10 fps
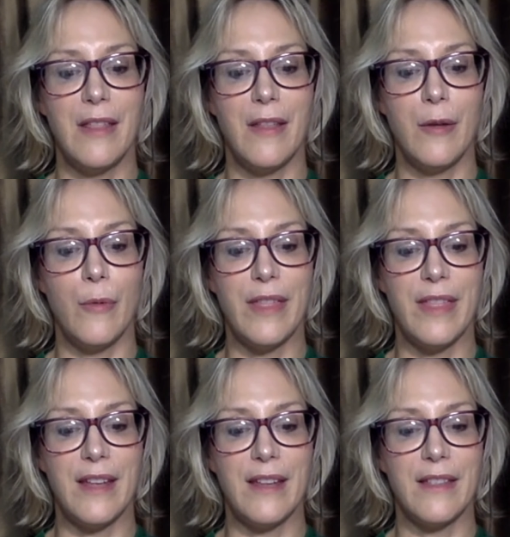The one
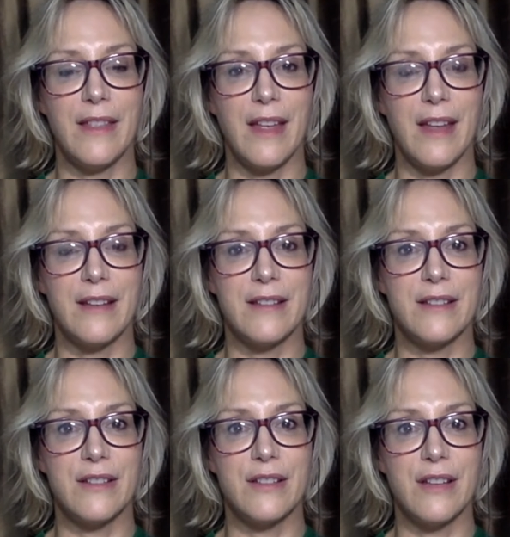thing that
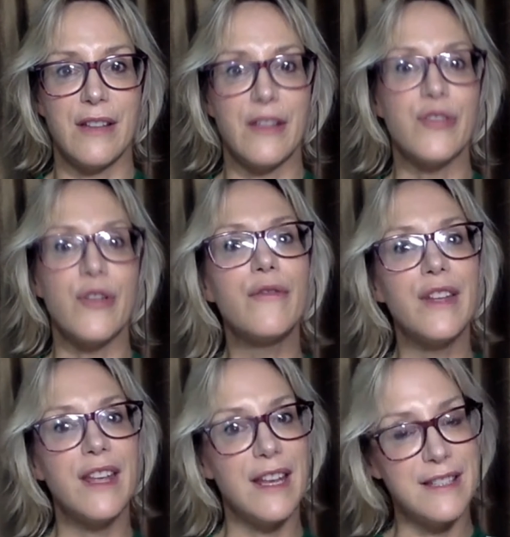there's no
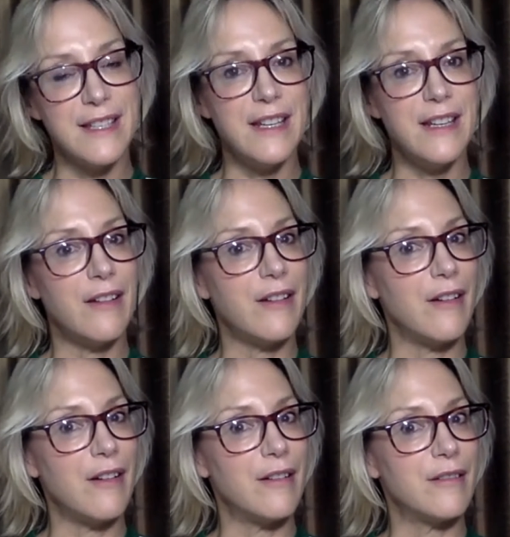VAT on
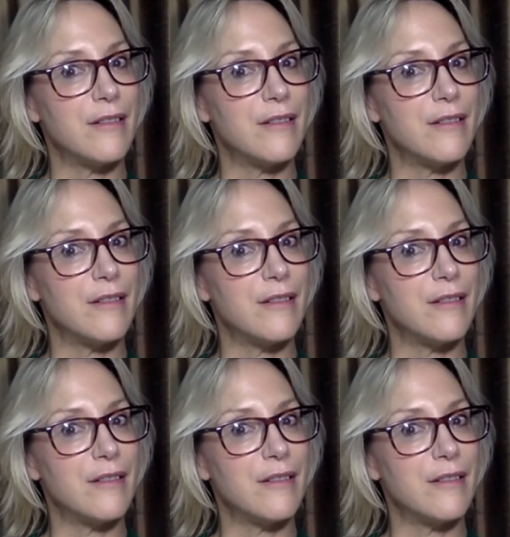our,